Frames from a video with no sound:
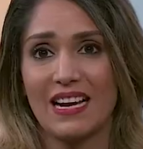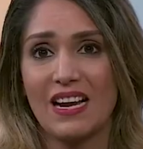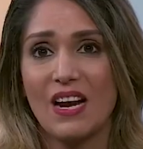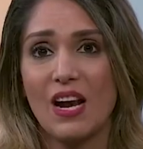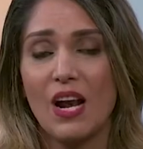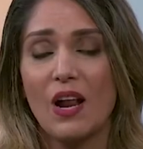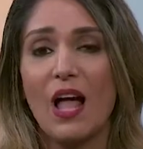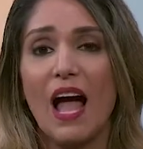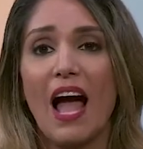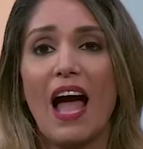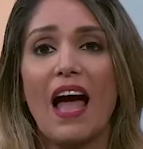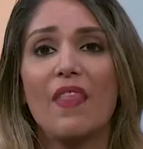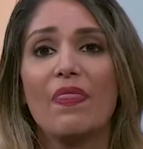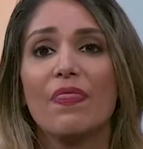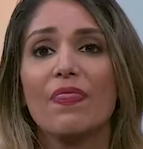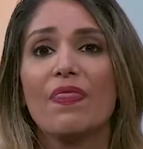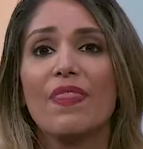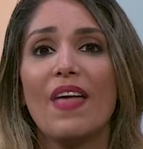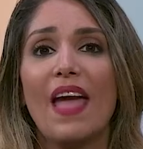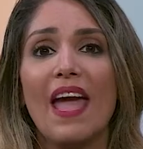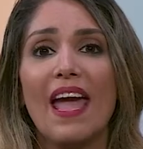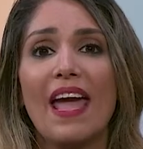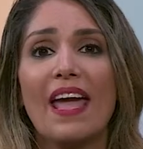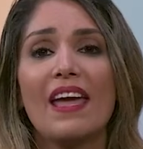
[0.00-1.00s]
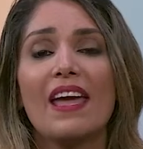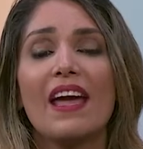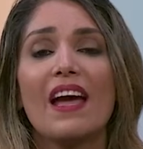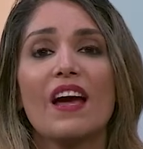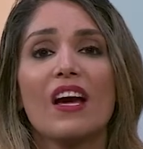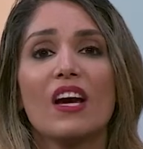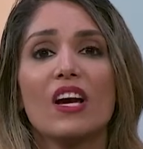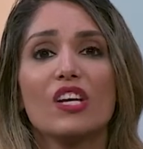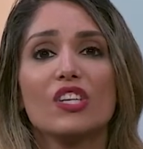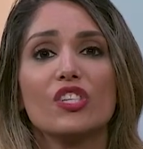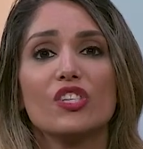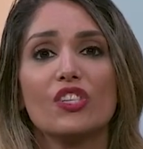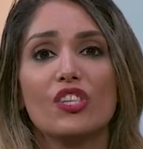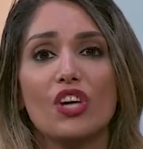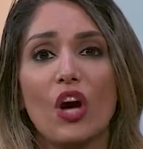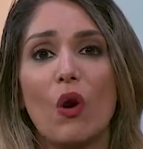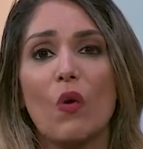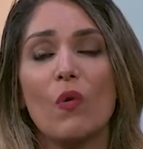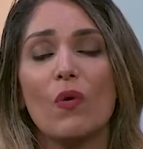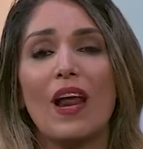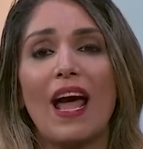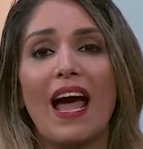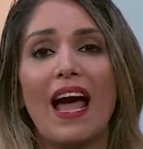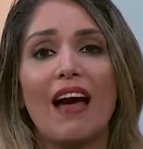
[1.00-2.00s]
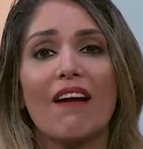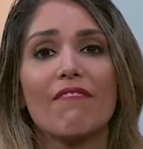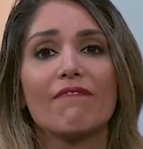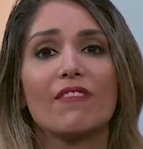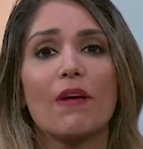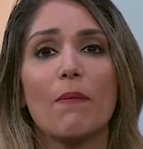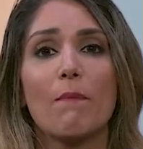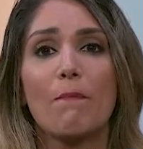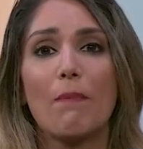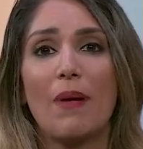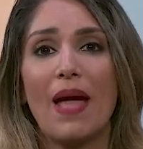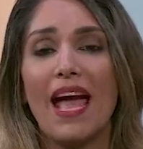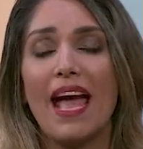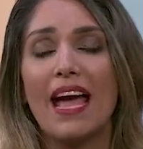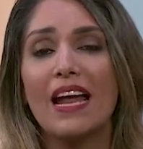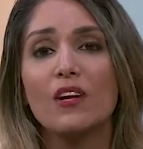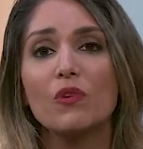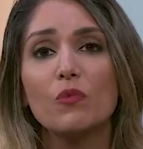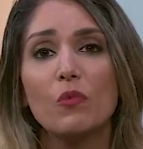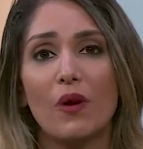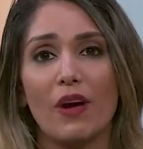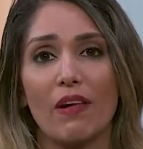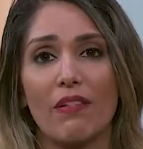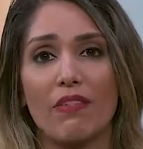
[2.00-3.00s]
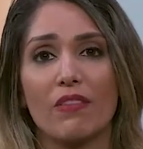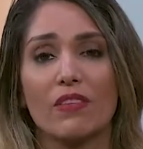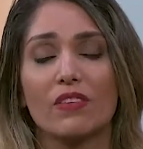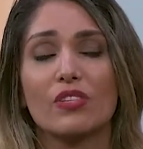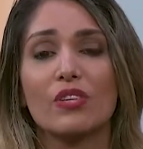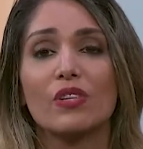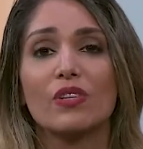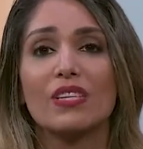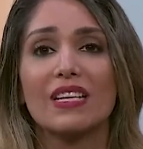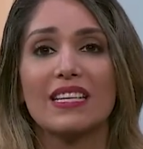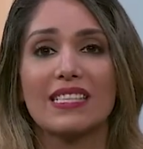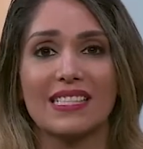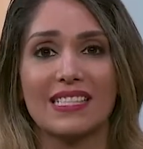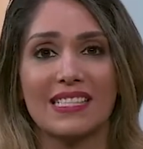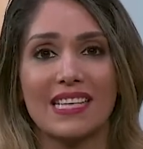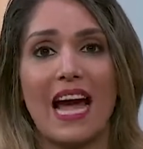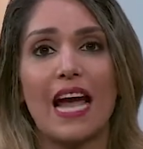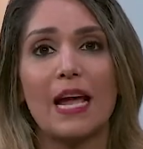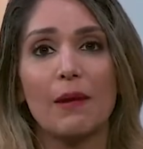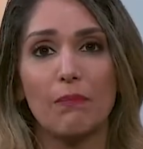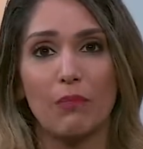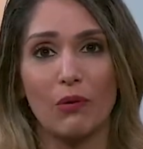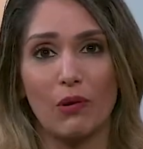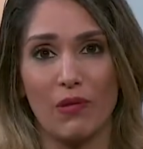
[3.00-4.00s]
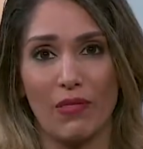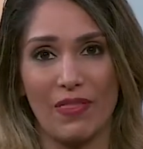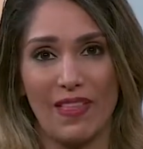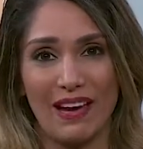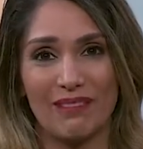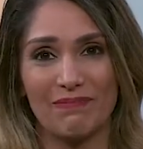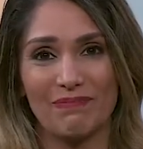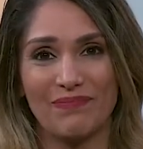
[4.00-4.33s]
and they don't have the bandwidth to disciple them.